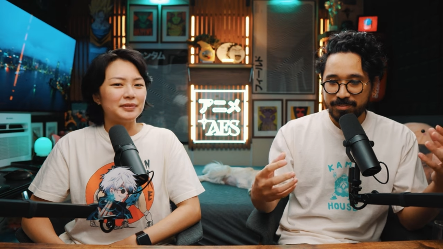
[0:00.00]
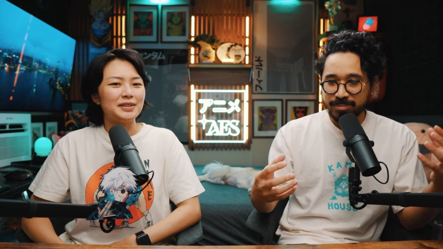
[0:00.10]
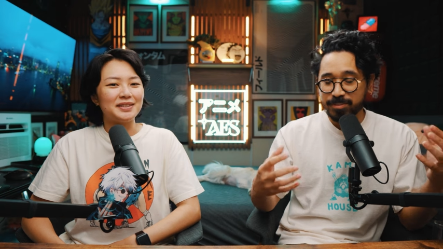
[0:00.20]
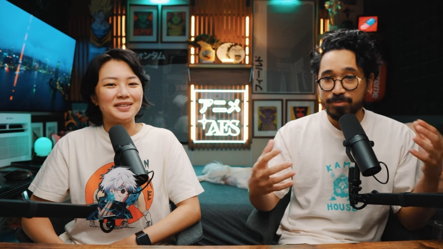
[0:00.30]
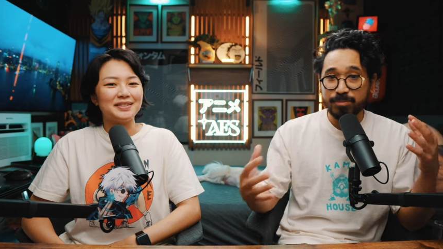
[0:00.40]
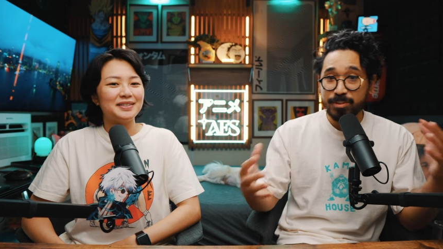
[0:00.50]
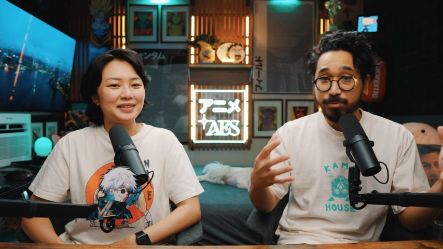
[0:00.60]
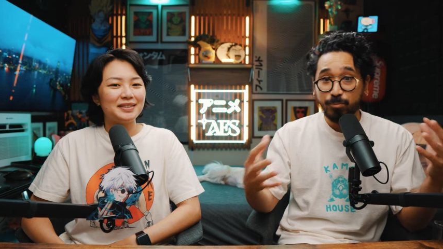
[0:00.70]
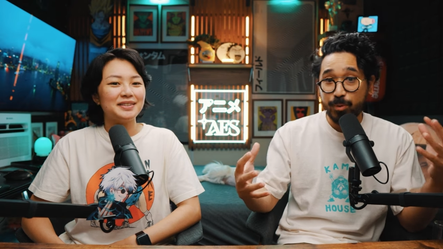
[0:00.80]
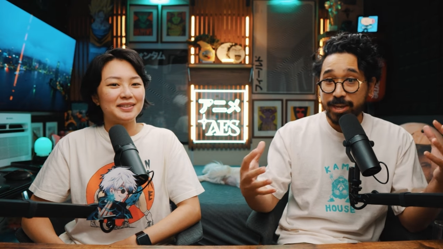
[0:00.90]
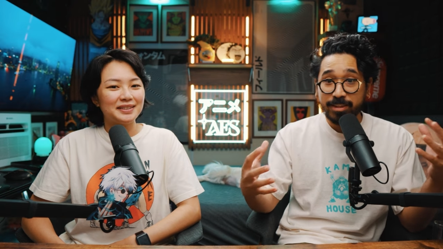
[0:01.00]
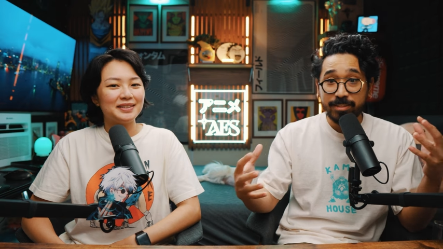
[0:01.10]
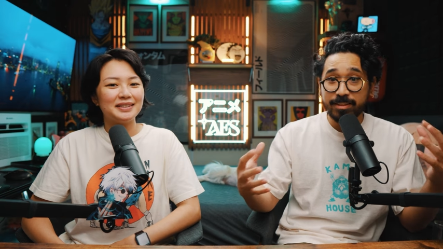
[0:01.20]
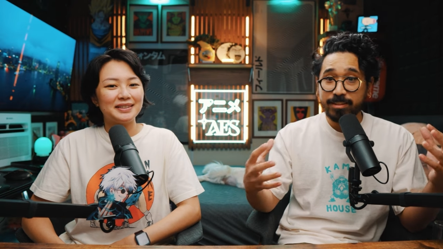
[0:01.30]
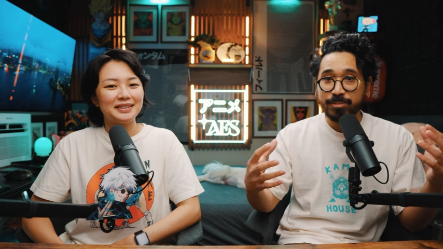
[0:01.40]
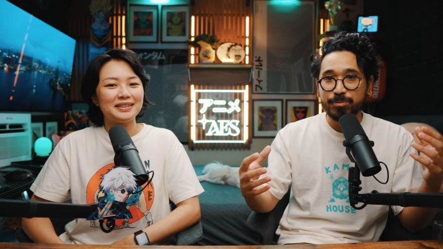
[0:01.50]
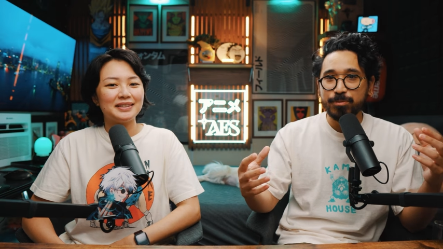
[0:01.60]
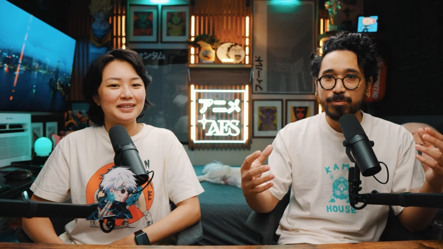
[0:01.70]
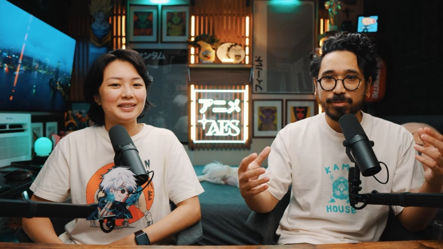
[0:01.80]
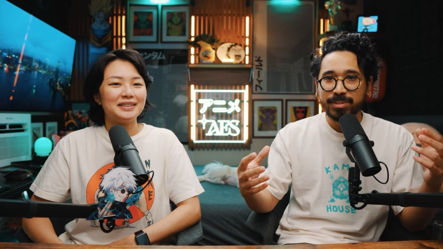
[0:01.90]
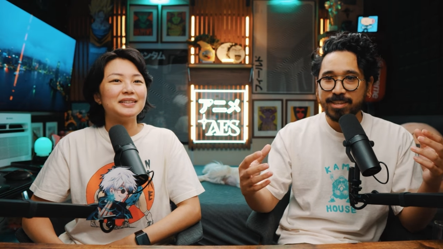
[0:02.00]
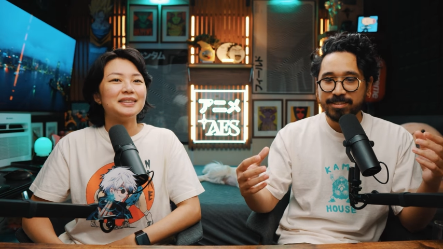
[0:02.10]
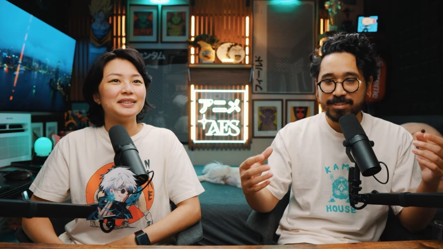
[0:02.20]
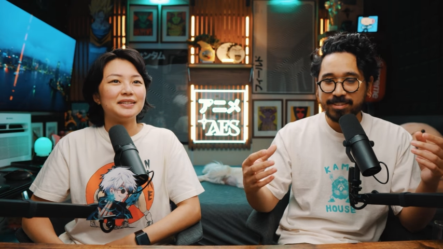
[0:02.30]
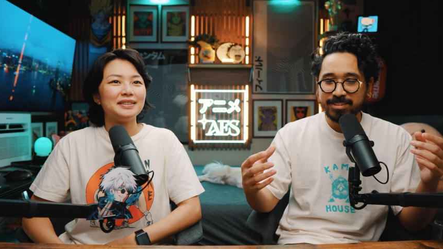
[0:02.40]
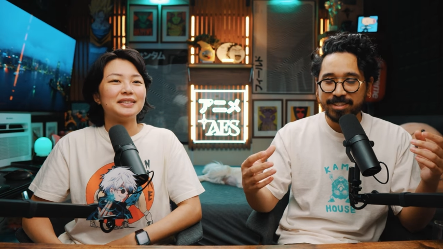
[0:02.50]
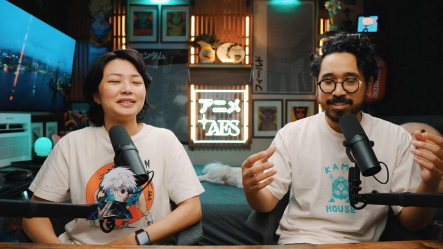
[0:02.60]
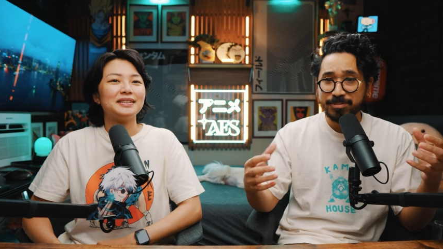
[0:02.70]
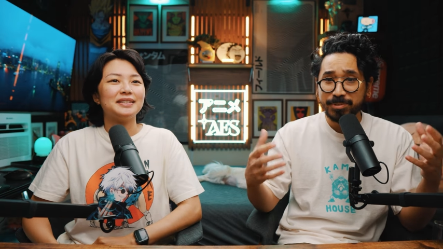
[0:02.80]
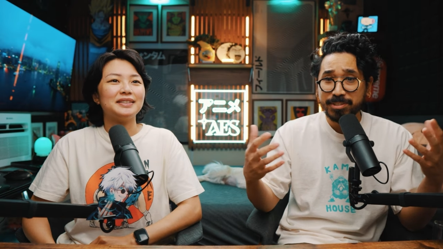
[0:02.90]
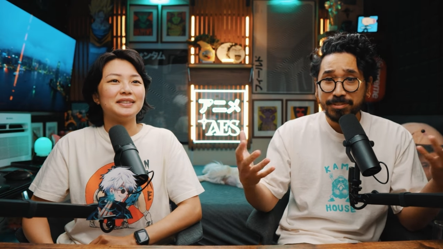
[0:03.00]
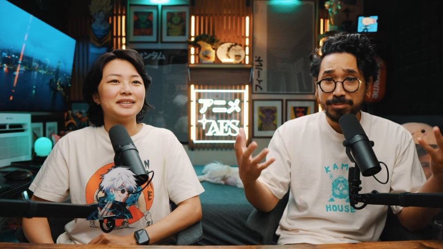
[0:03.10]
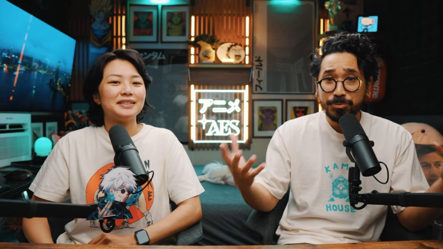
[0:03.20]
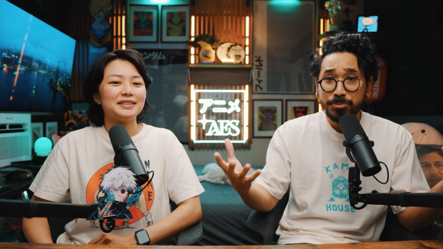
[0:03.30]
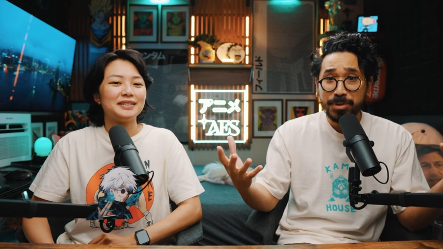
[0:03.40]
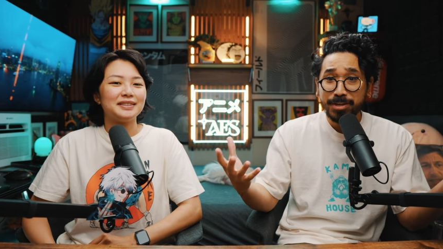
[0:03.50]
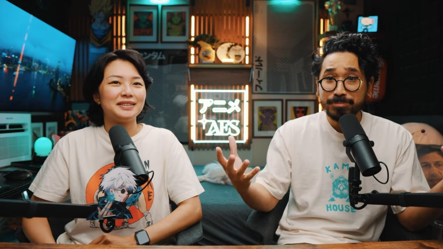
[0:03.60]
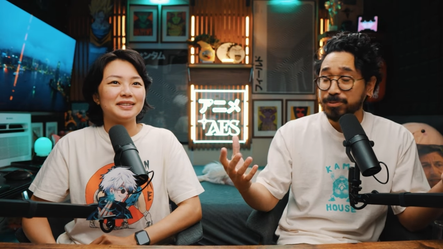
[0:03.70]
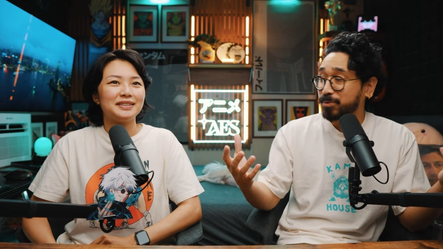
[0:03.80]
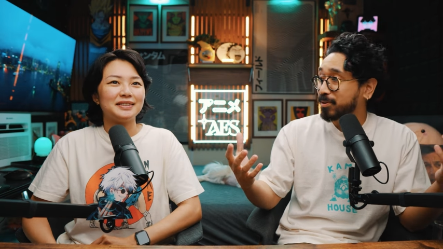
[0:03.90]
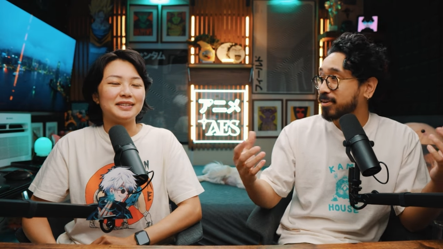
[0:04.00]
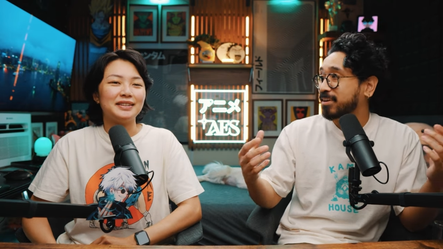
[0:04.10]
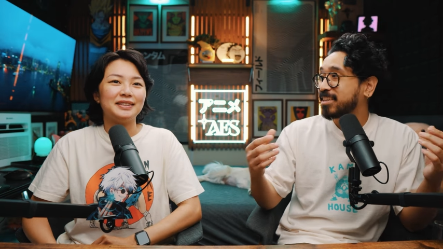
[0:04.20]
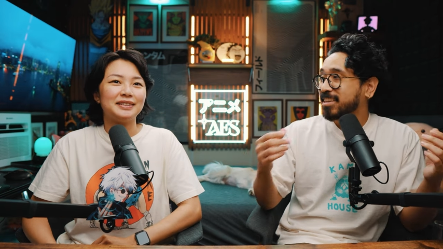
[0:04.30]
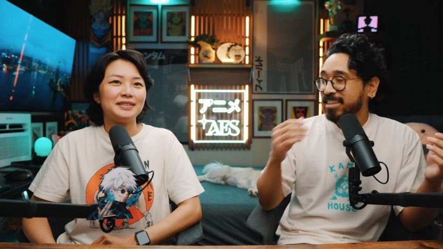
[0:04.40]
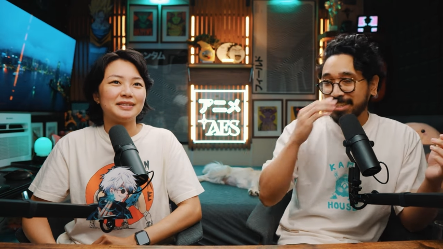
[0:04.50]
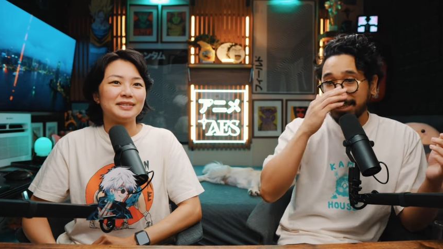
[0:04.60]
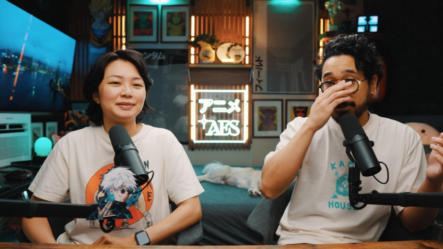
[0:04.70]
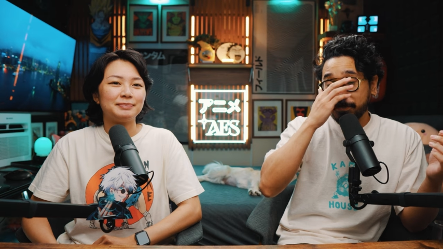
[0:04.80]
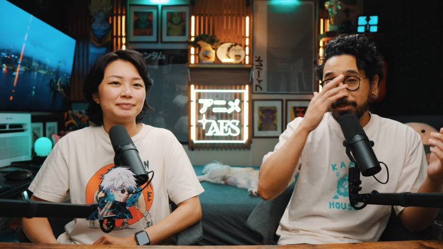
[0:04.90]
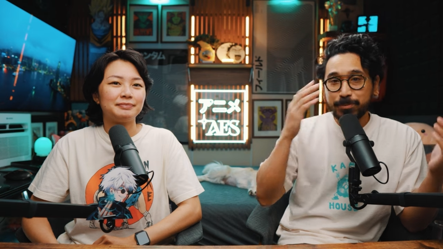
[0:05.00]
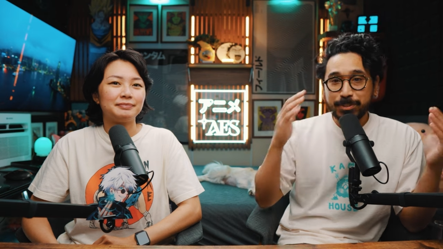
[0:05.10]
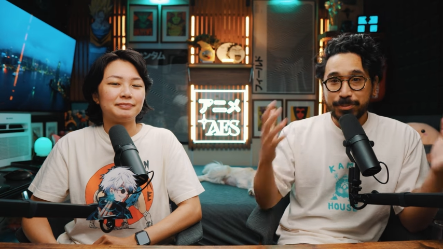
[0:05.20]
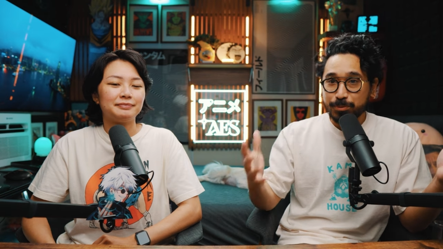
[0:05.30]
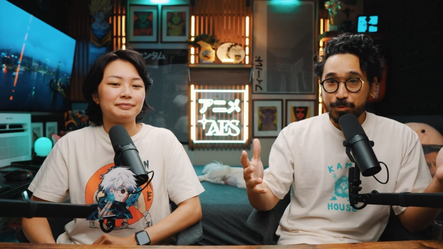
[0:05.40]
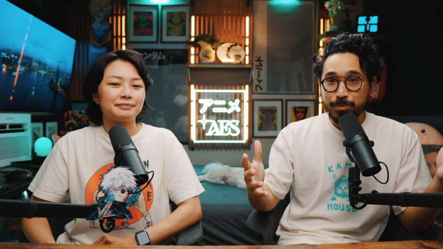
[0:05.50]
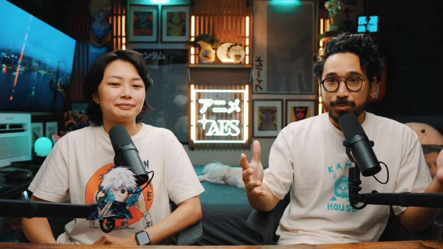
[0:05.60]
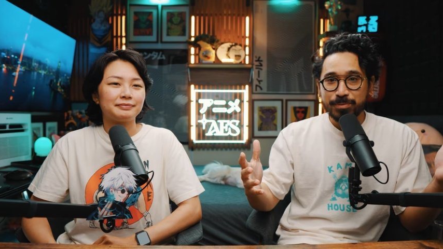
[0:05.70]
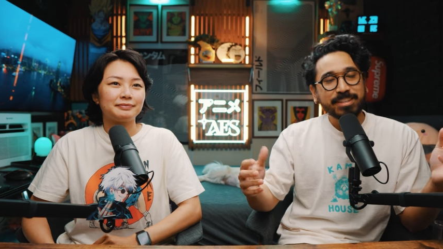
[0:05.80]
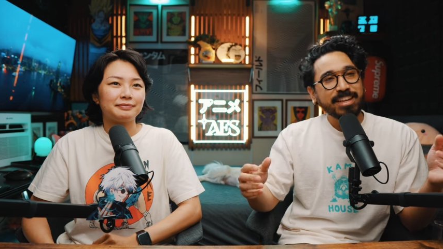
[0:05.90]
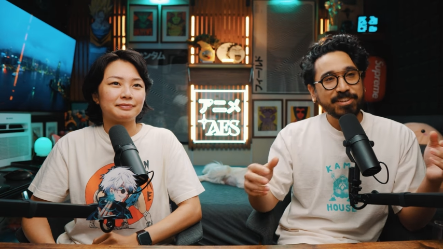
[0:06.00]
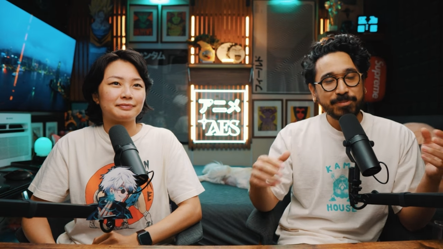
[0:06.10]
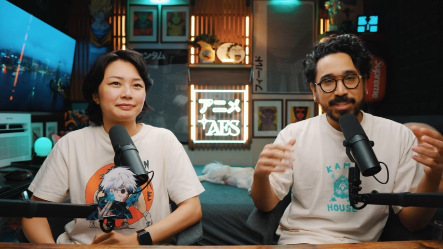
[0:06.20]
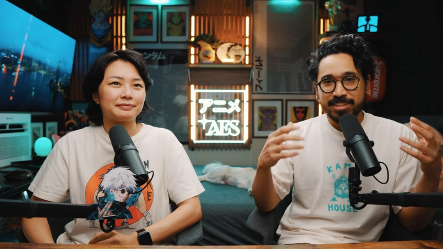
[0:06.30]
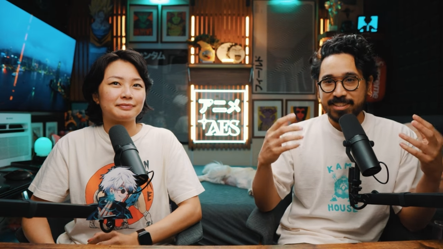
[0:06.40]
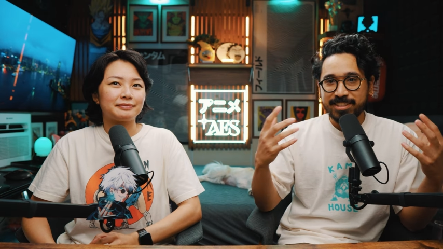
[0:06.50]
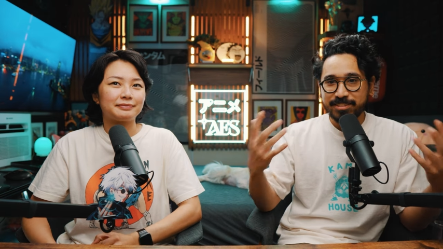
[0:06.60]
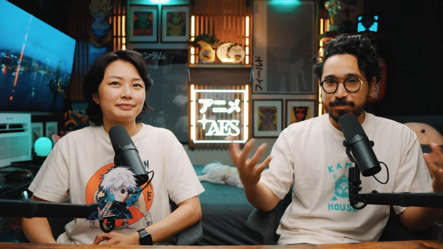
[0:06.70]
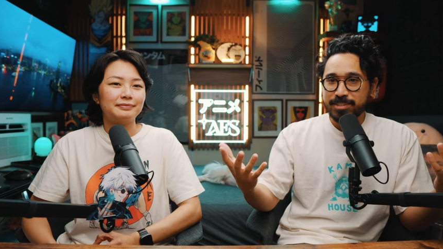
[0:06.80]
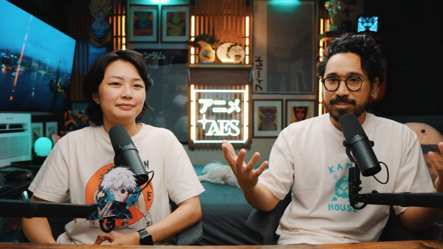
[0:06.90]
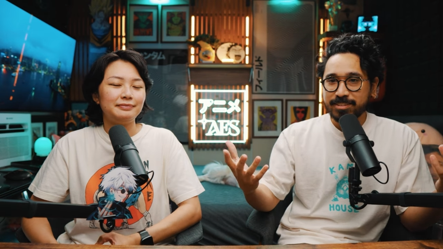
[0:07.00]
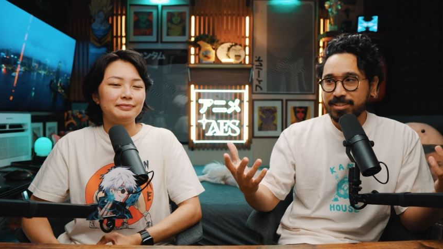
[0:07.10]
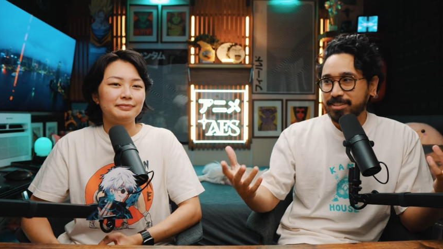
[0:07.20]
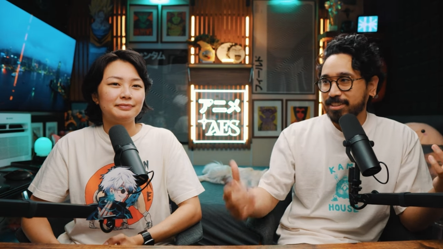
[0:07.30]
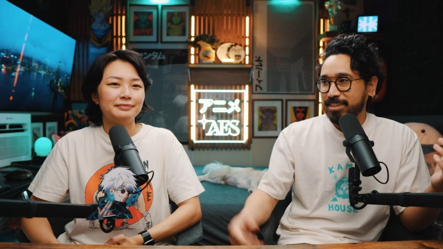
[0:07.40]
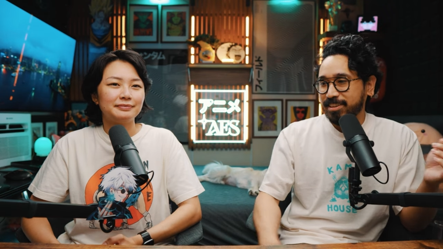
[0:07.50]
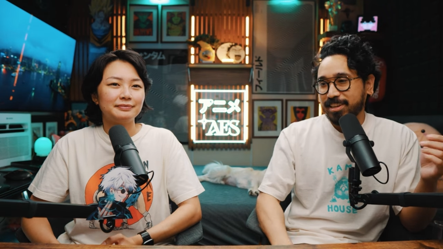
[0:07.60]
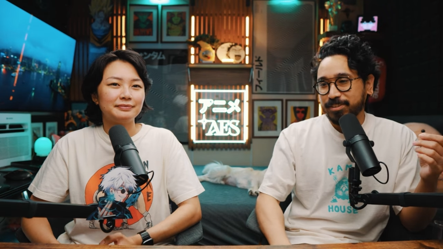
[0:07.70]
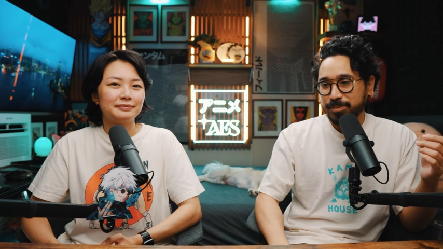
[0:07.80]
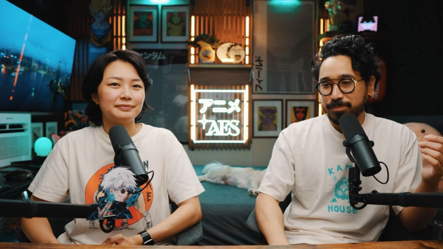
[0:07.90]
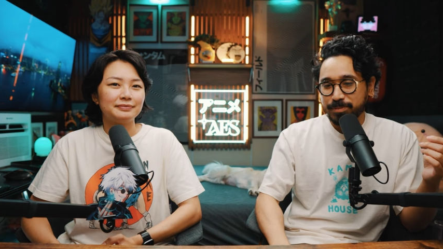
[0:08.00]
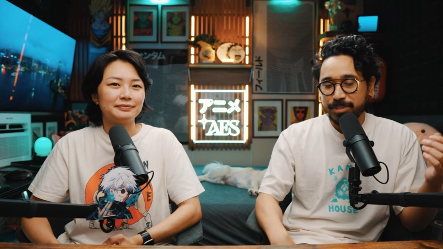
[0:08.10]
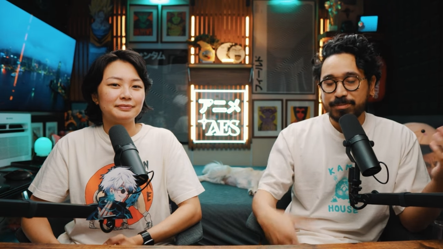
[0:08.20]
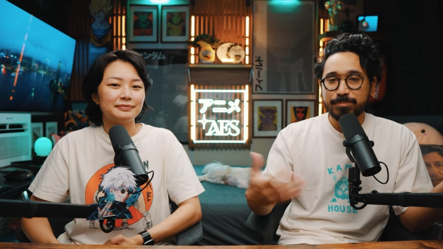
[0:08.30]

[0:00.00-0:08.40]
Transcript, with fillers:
Speaker 1: this this, this way that it neutralizes his technique because he's too damn strong. Yeah. Which is cool. I mean, he's basically like I don't know. He's